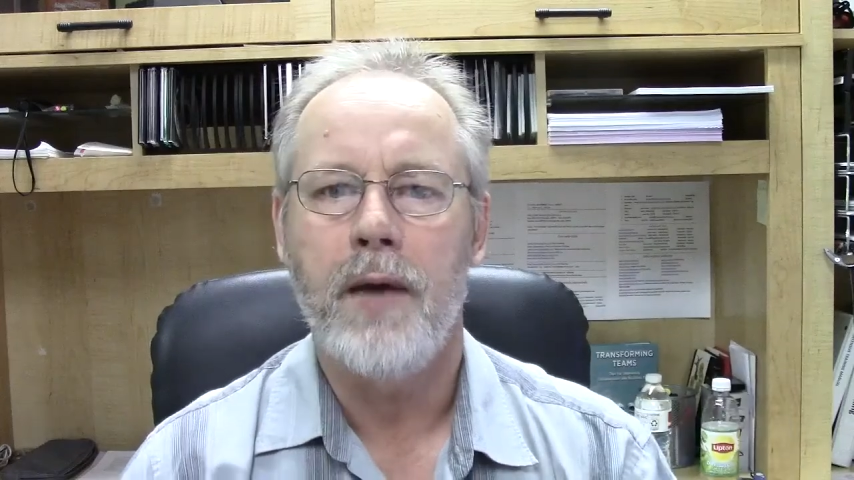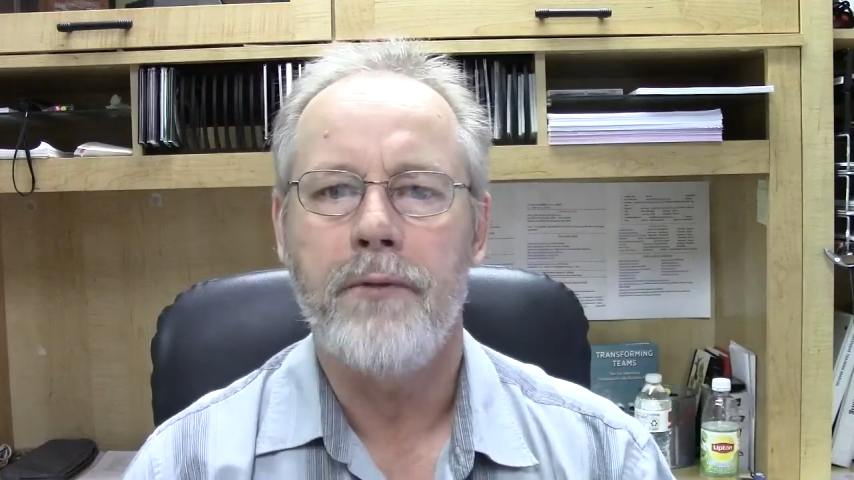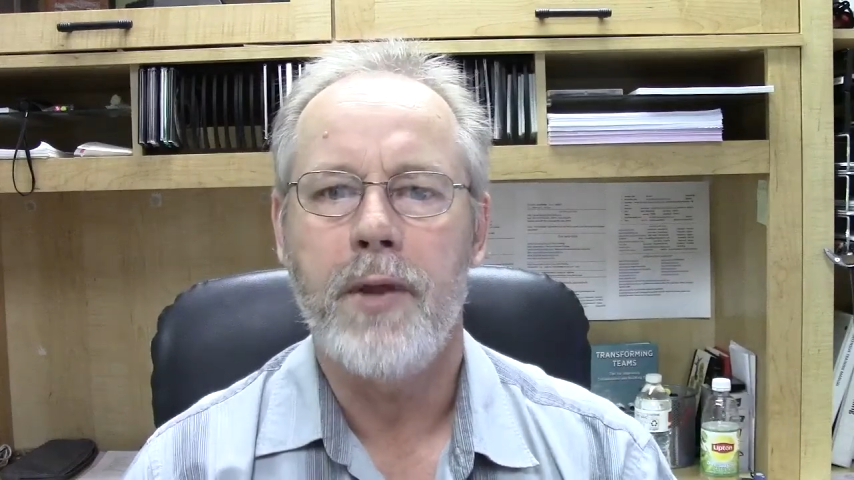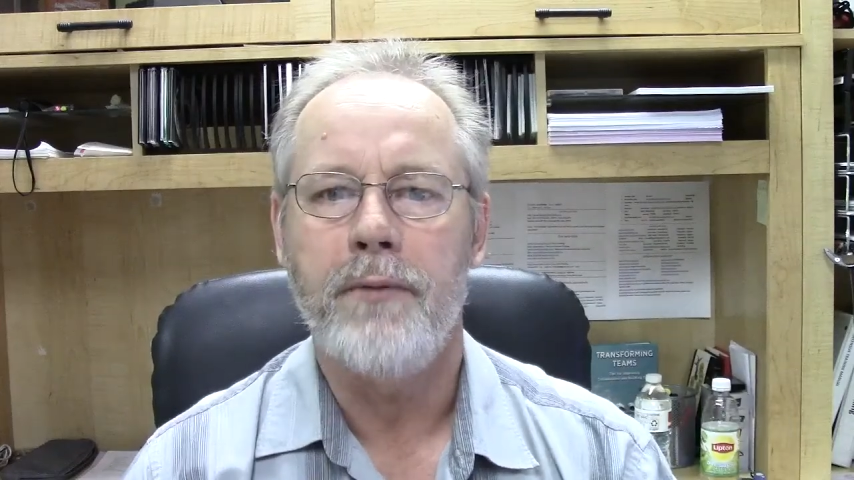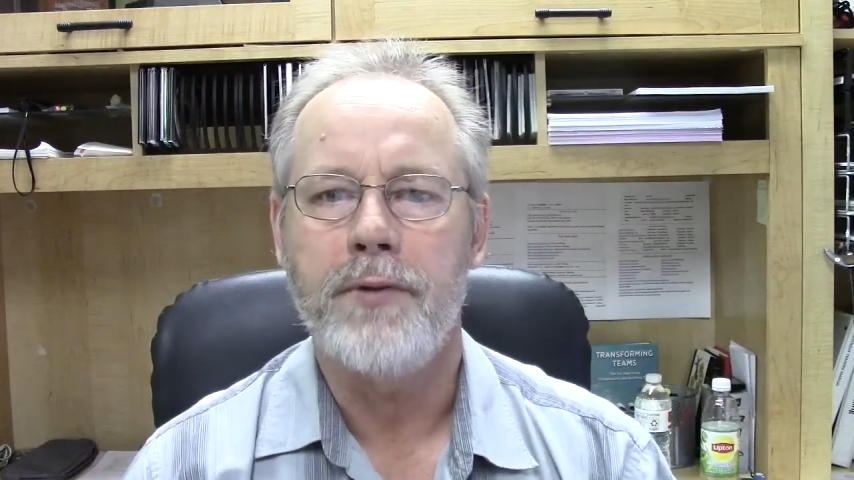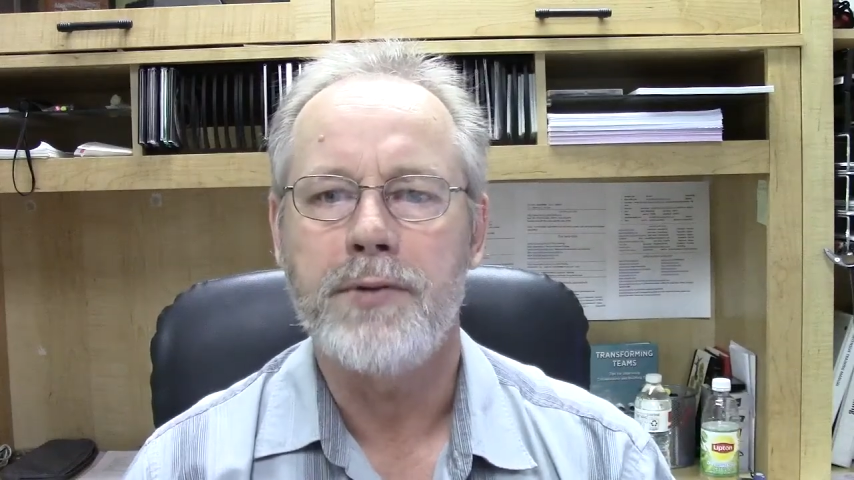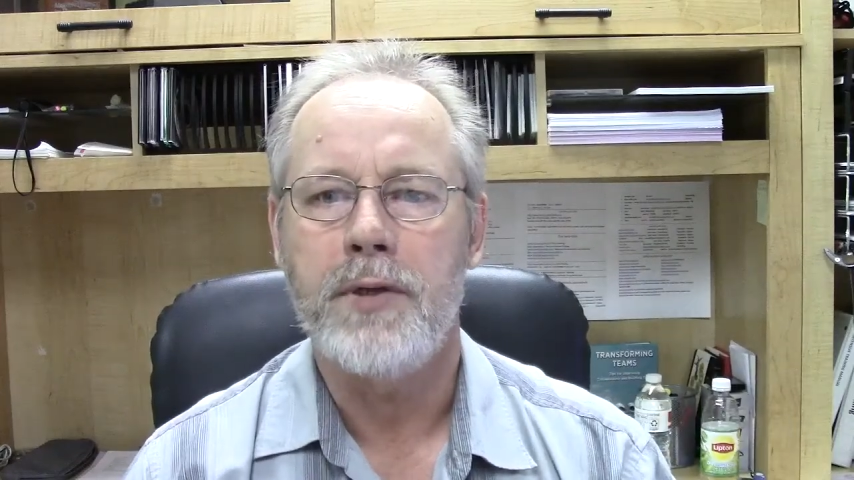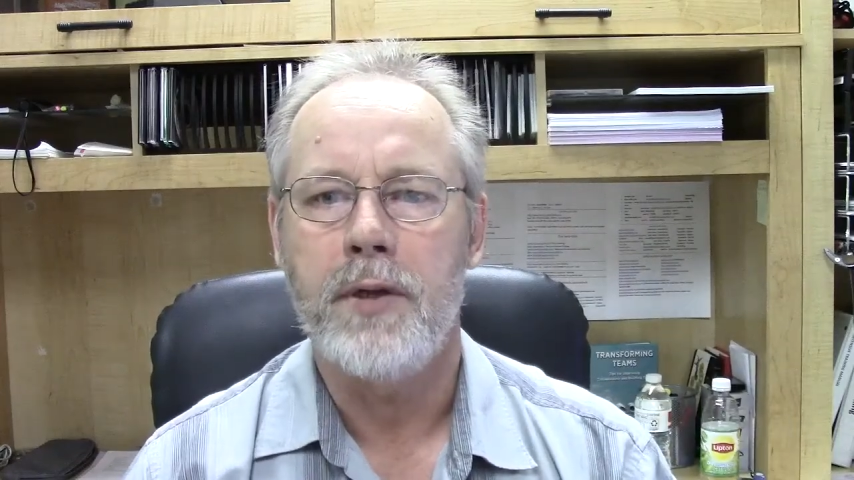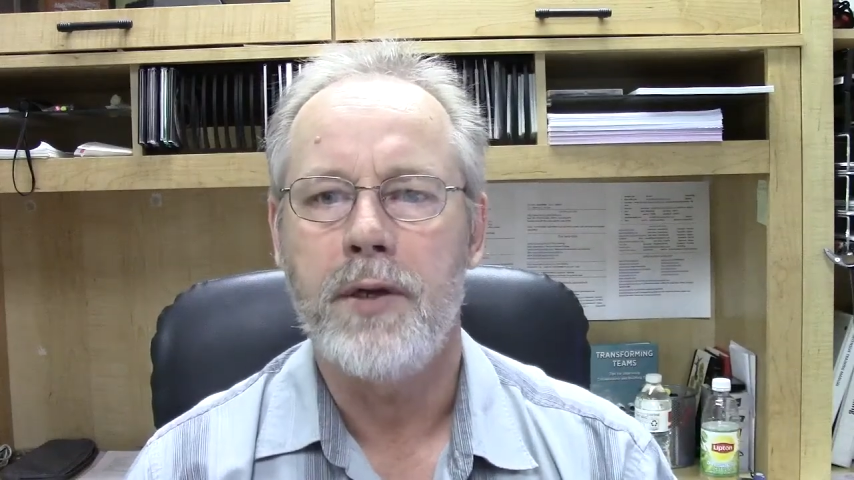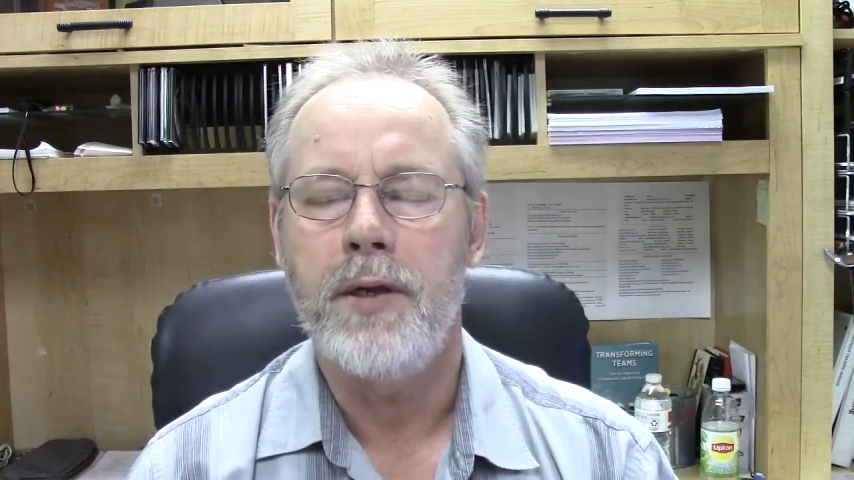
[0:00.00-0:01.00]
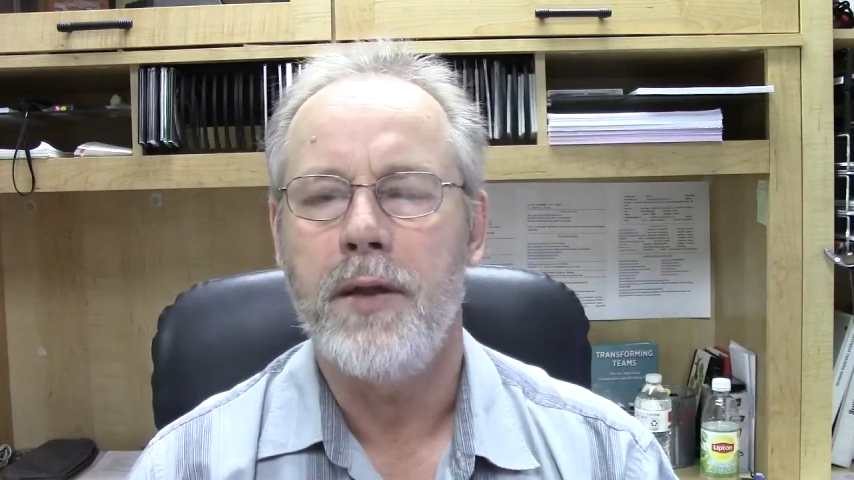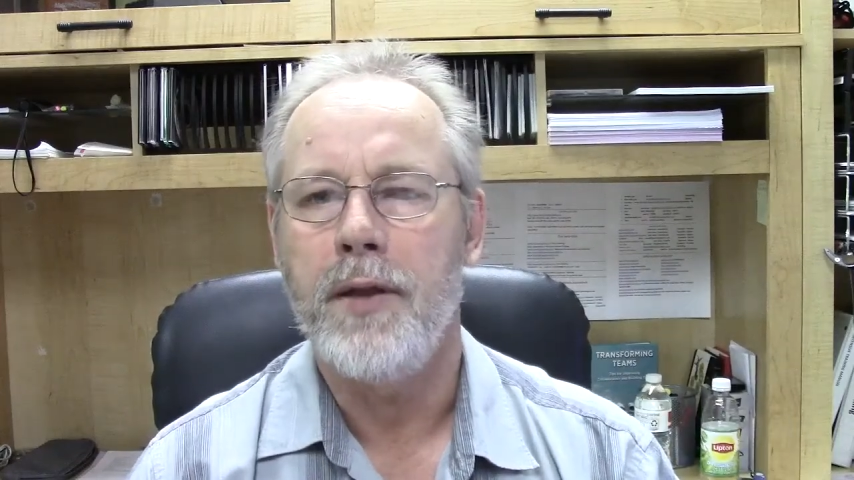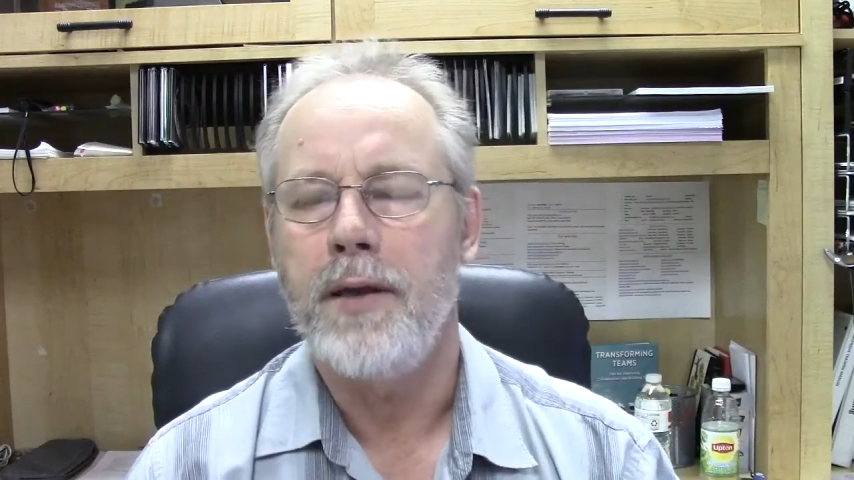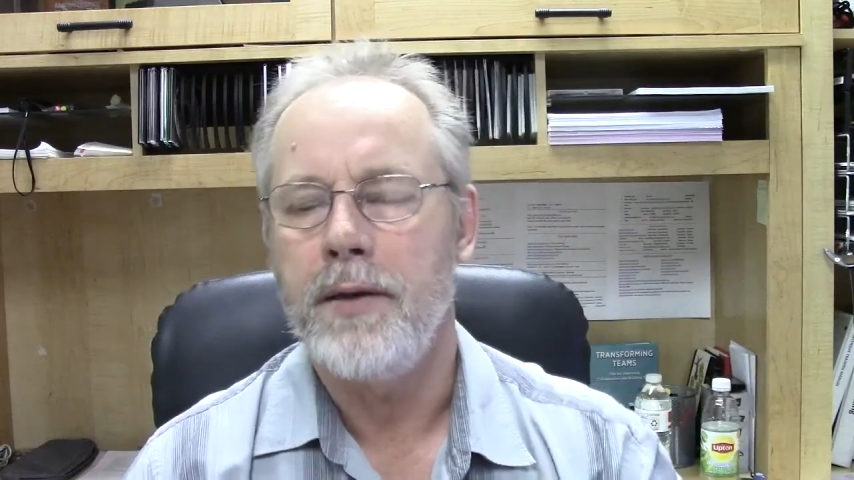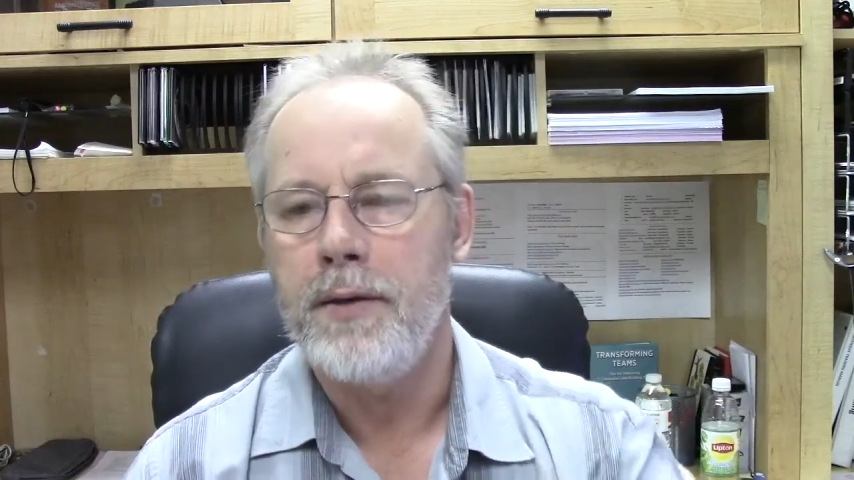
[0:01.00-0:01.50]
for that facility,
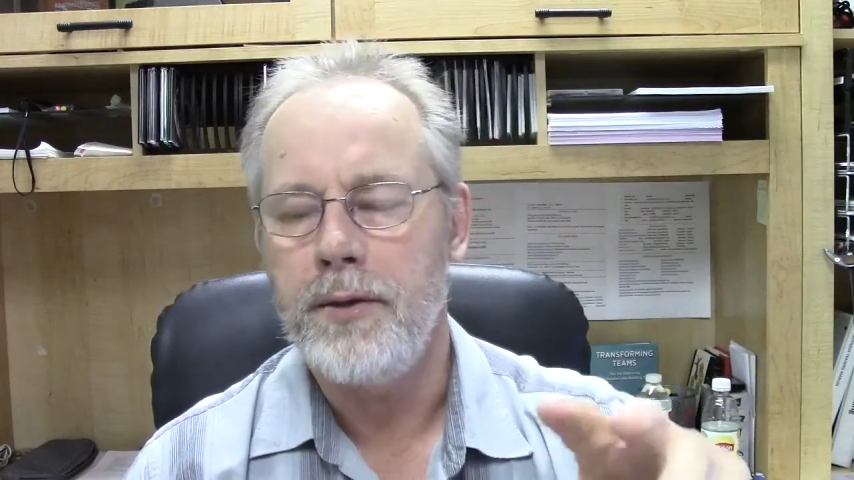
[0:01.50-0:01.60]
and then